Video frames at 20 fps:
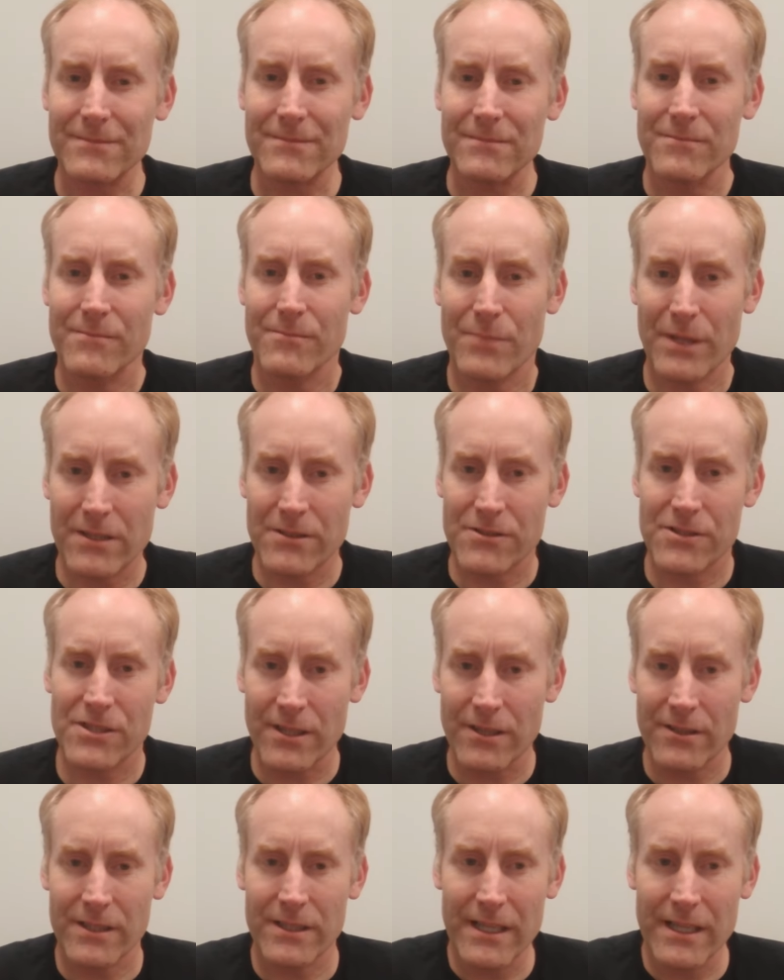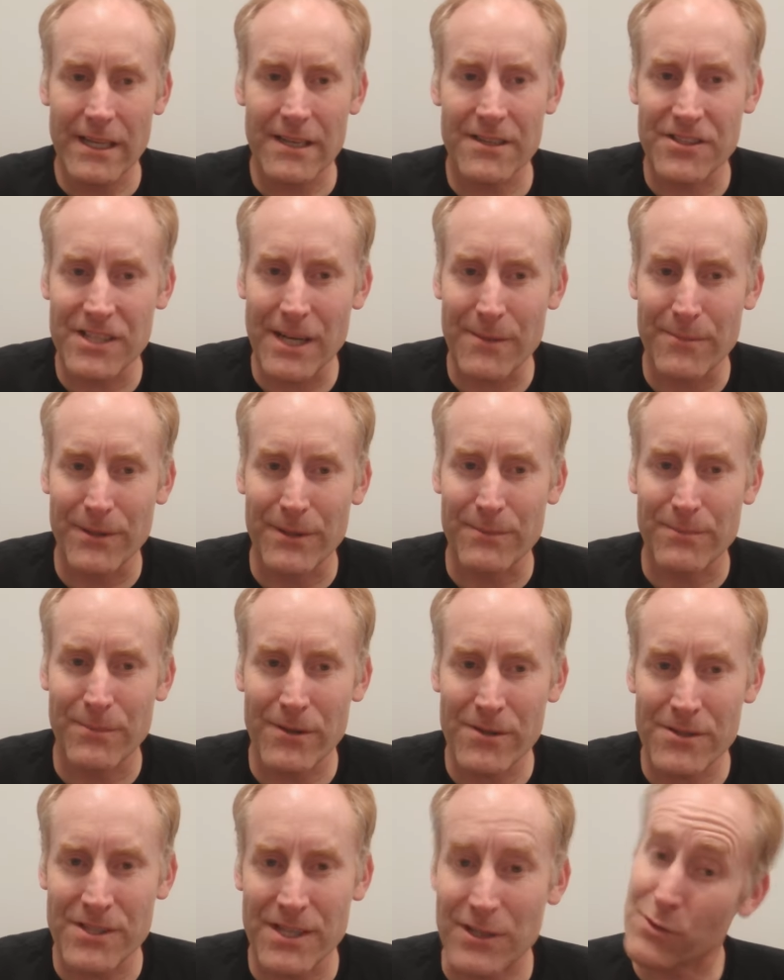because you're going to need a step in the
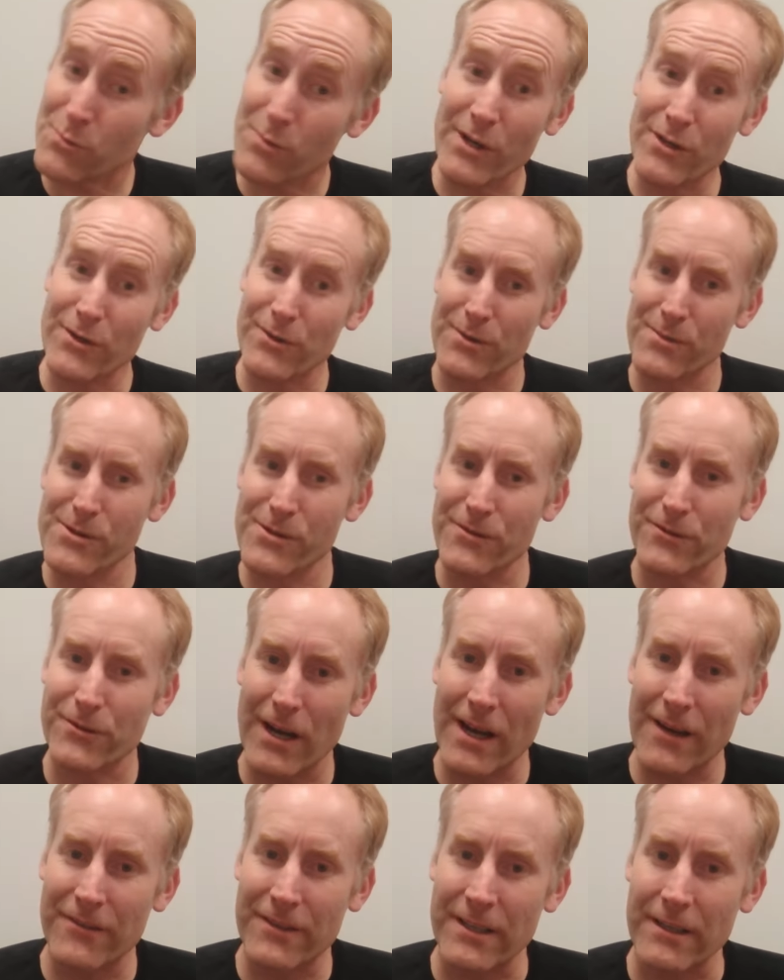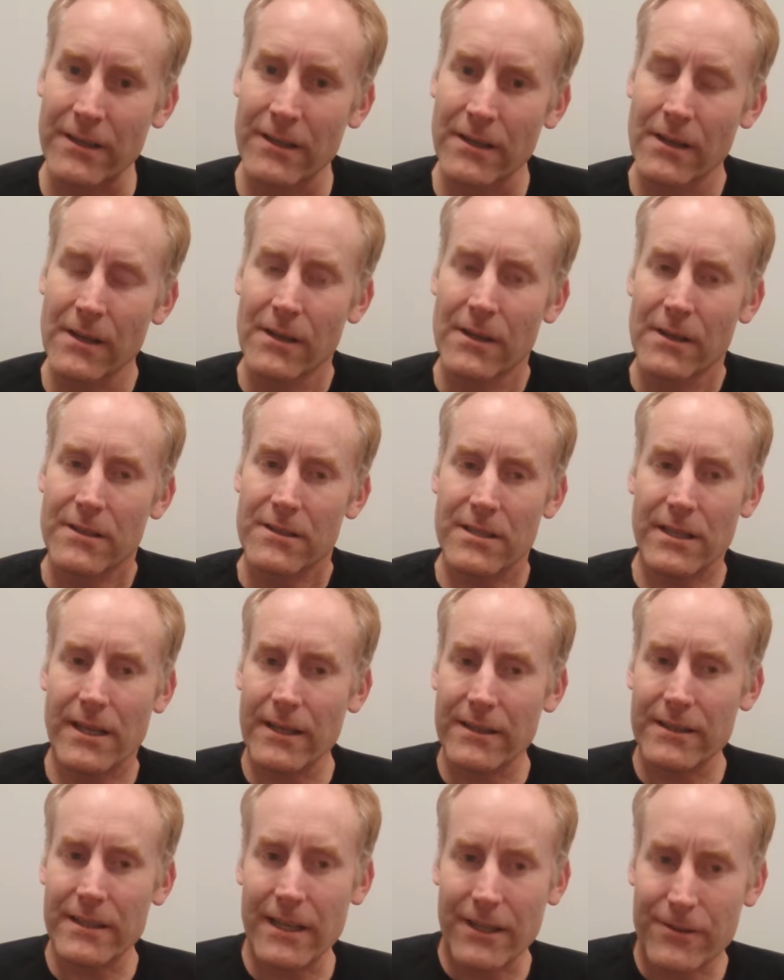process where you remove gravity to
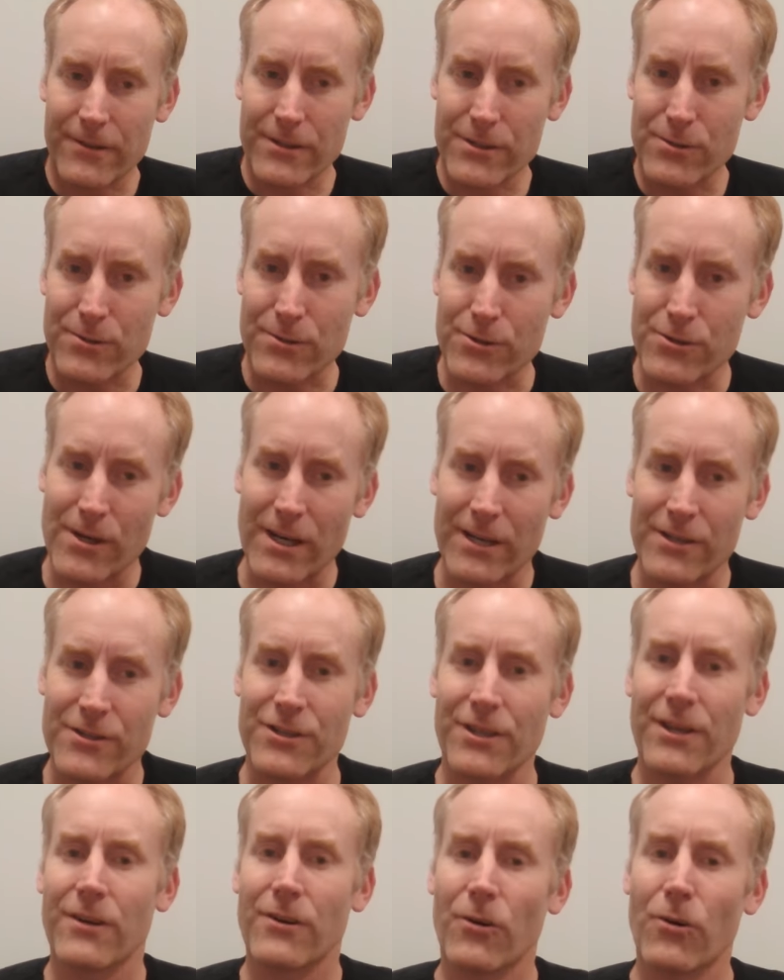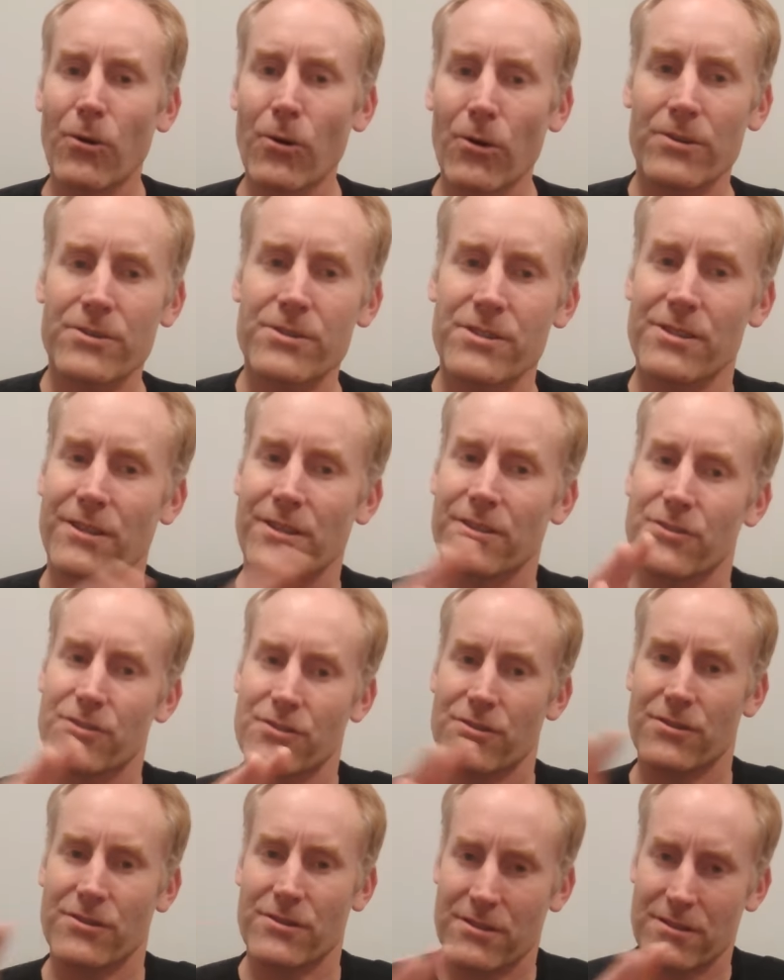get that crystal structure, or to,
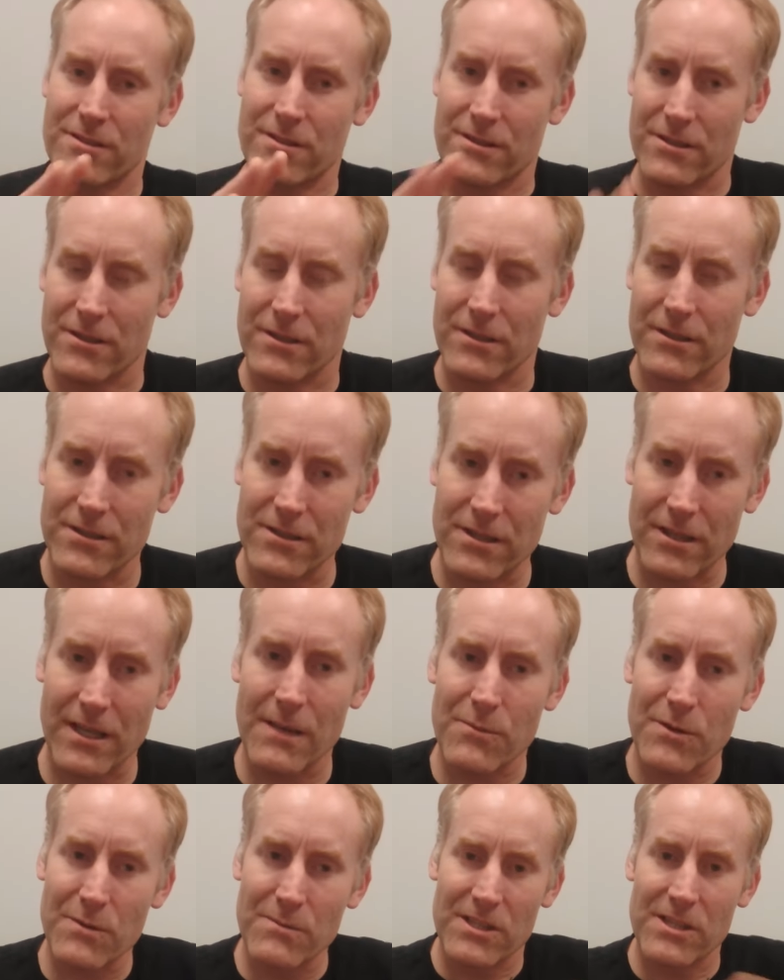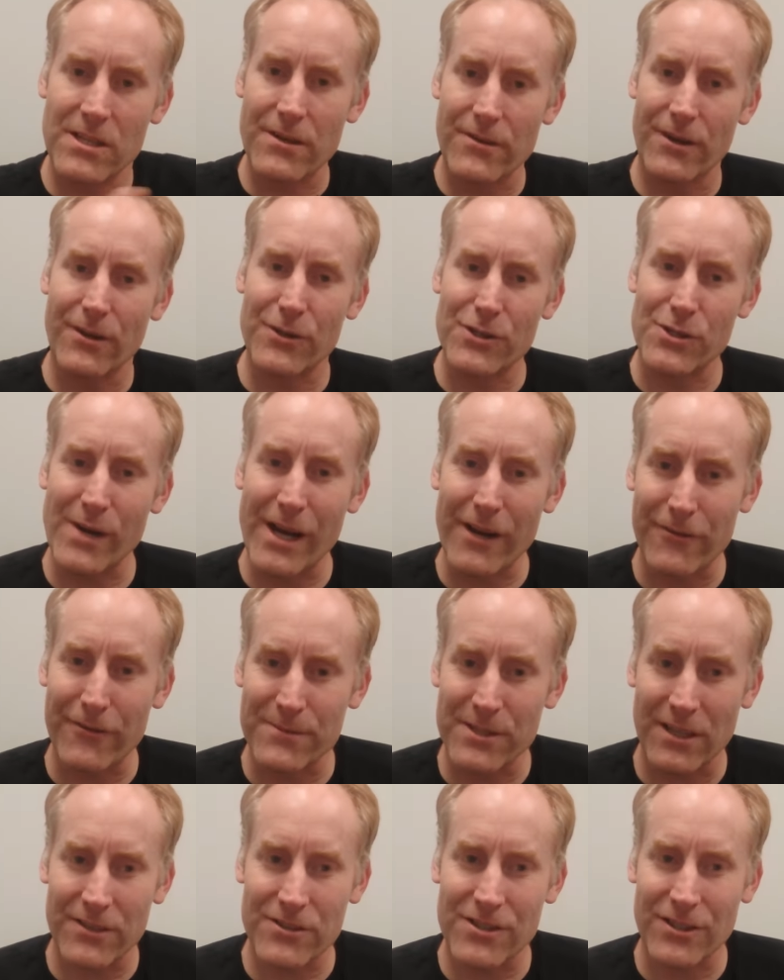to, to keep the materials away from
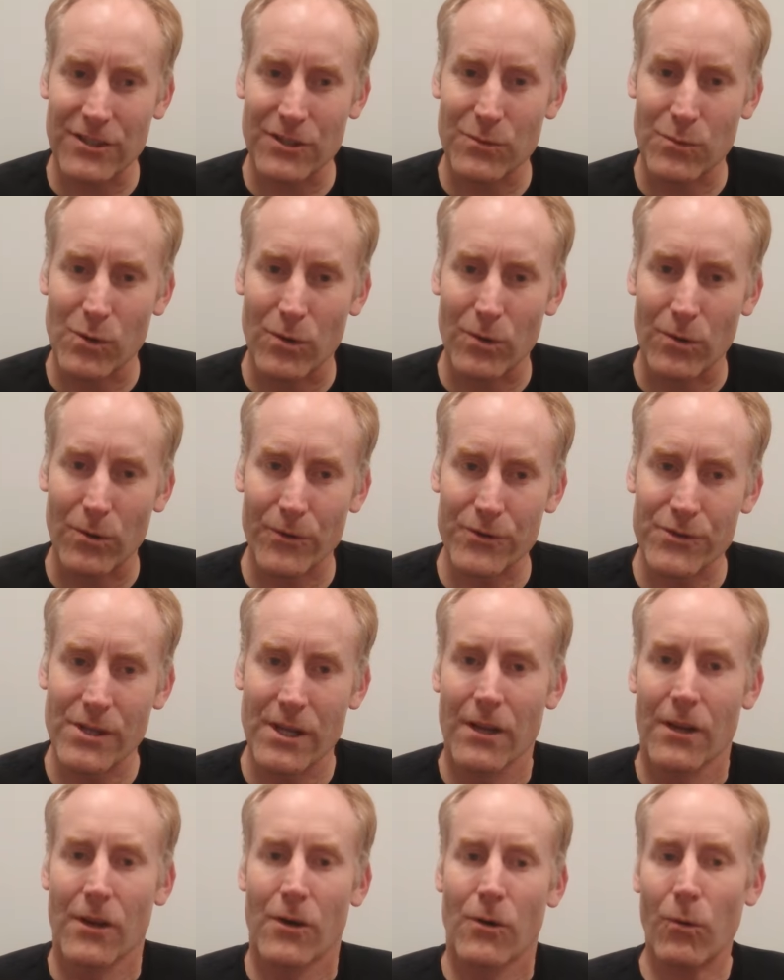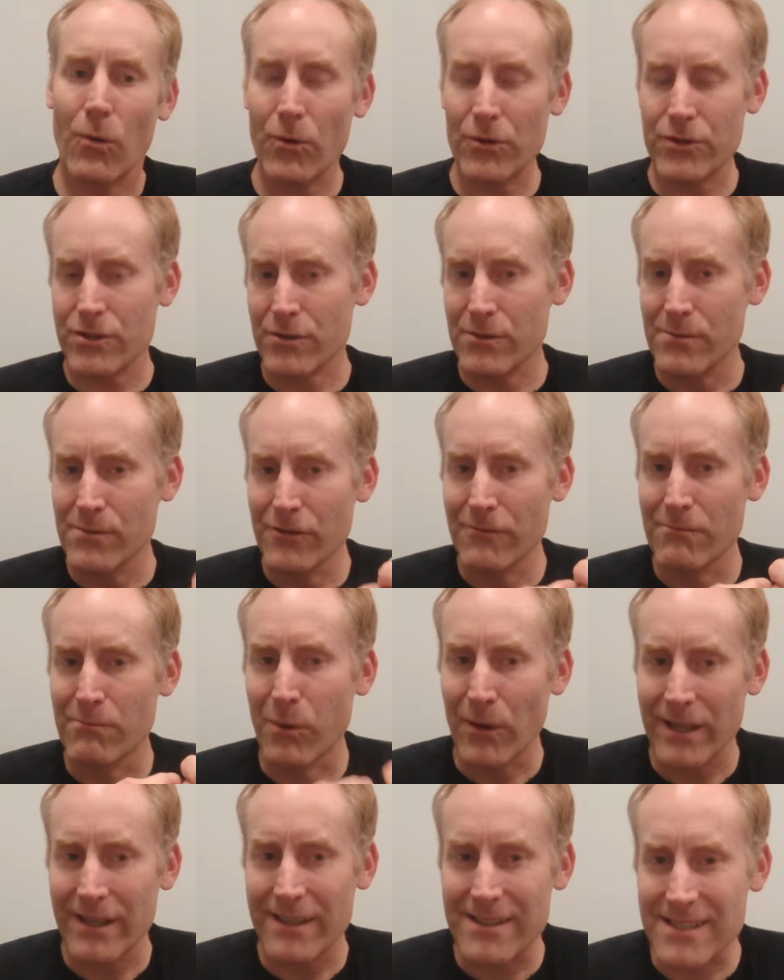touching the walls, or to remove
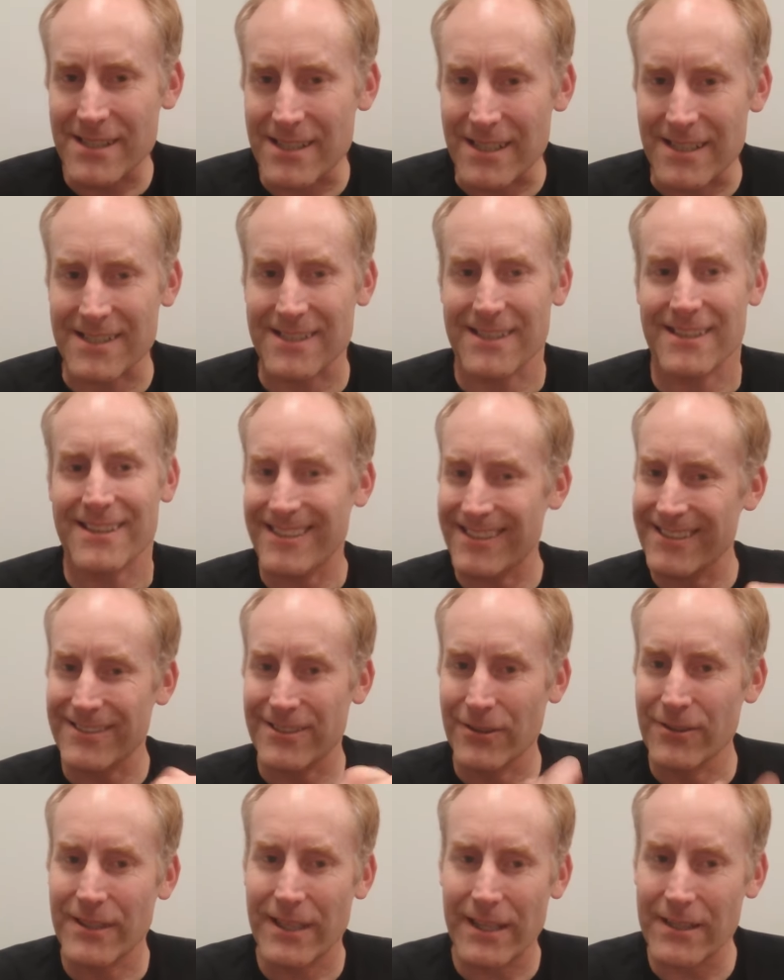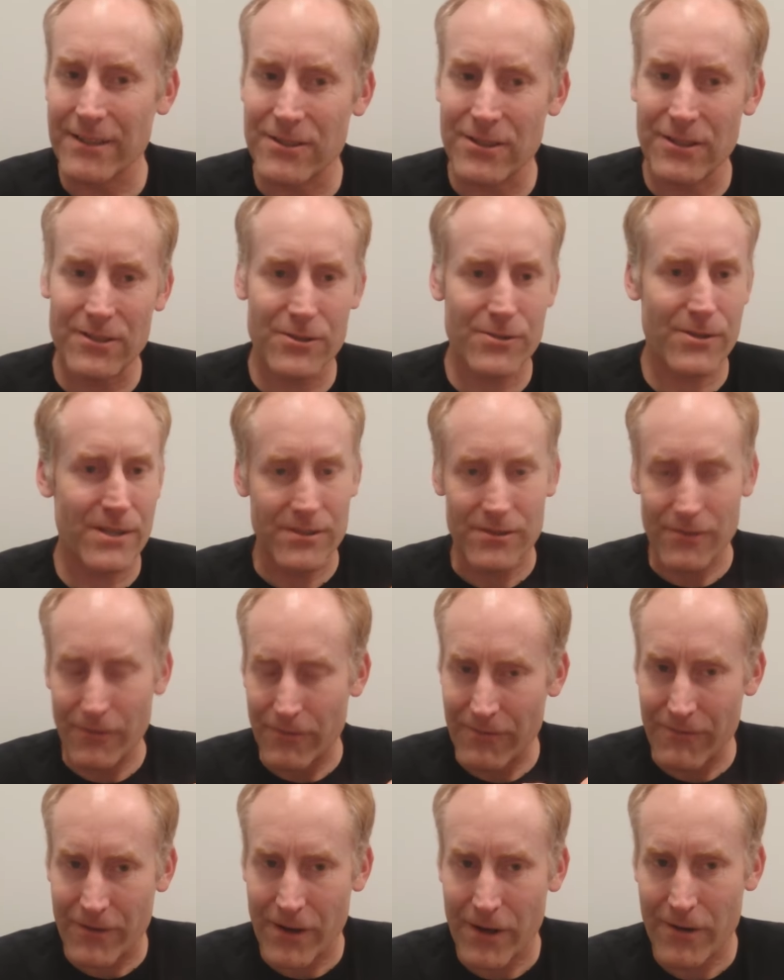buoyancy so that you don't get internal stresses.
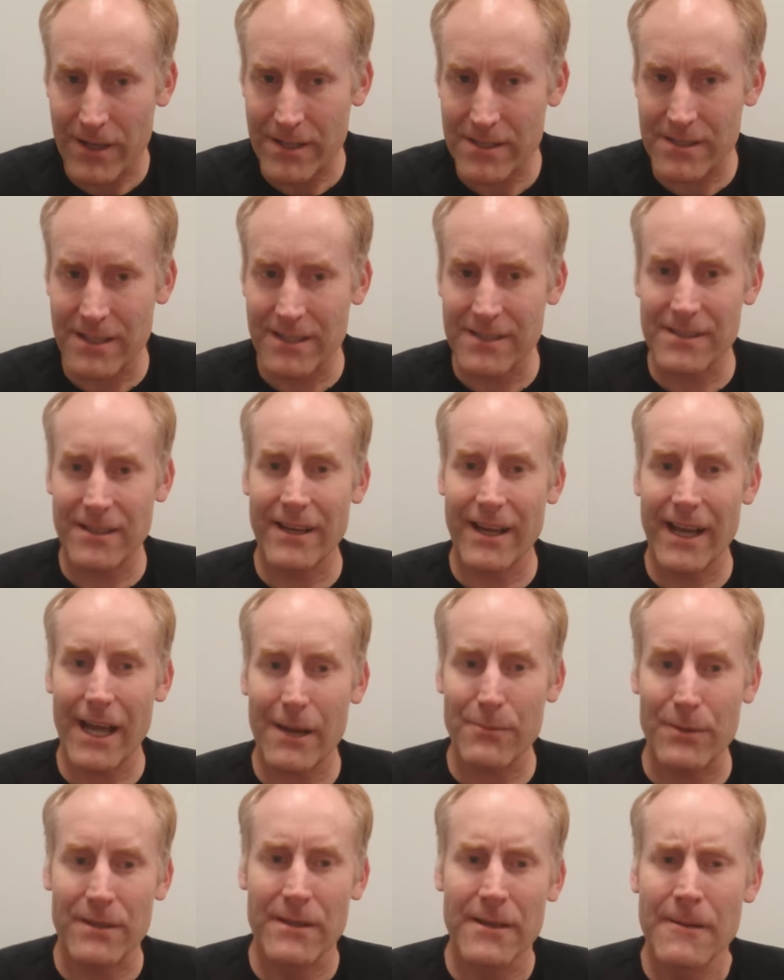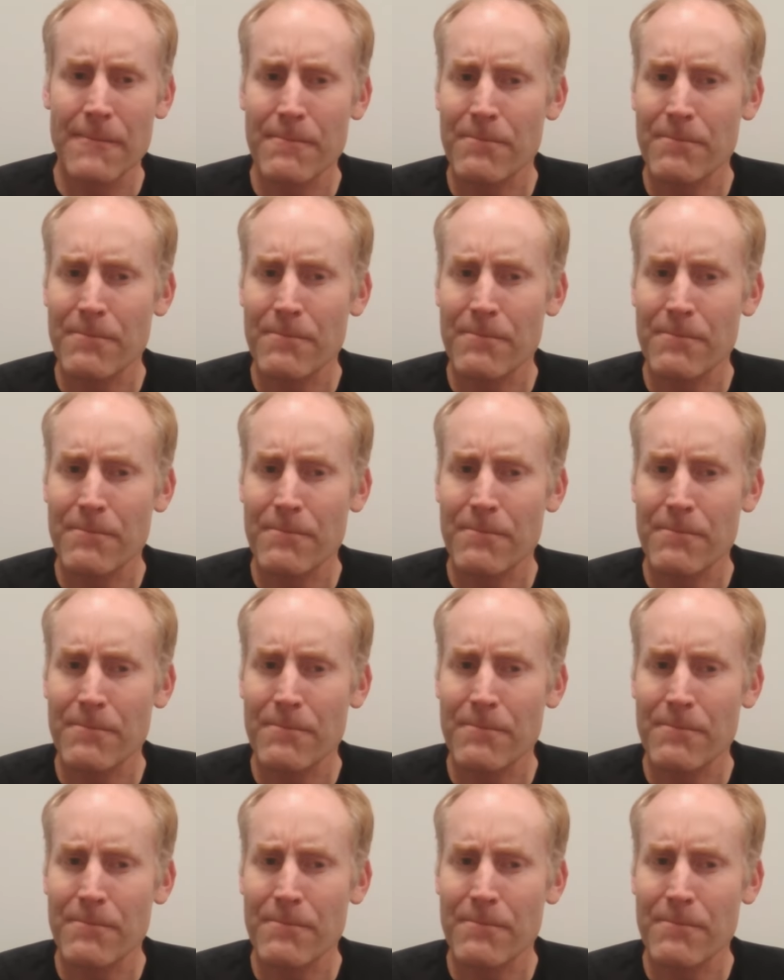Various things are going to happen.